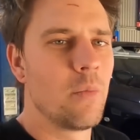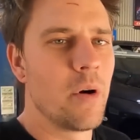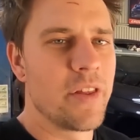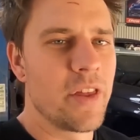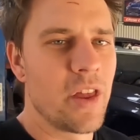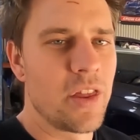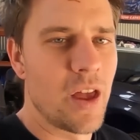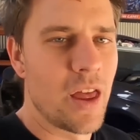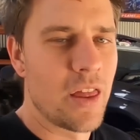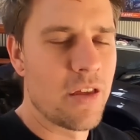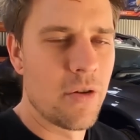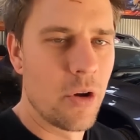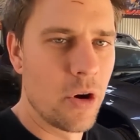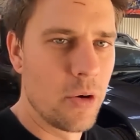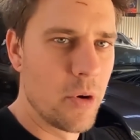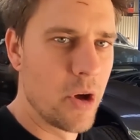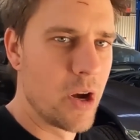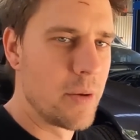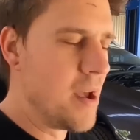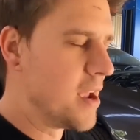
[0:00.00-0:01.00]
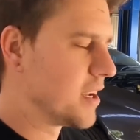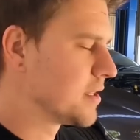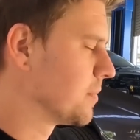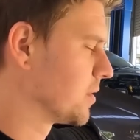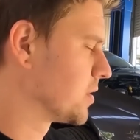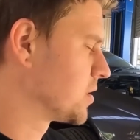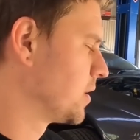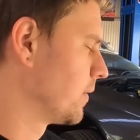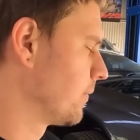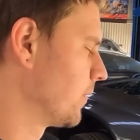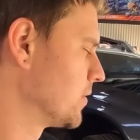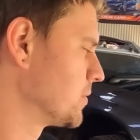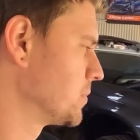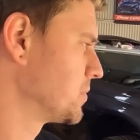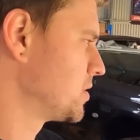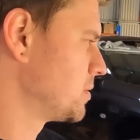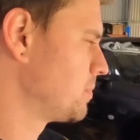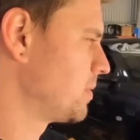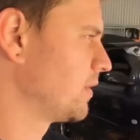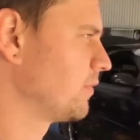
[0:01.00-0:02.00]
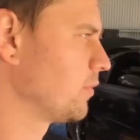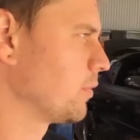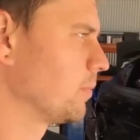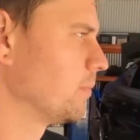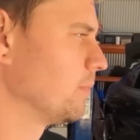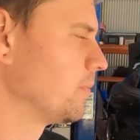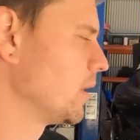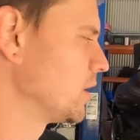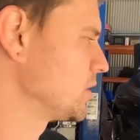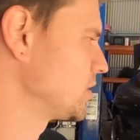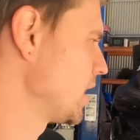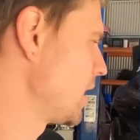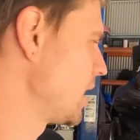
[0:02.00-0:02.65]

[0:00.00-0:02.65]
whether that throttle body makes much difference, which is a bit of a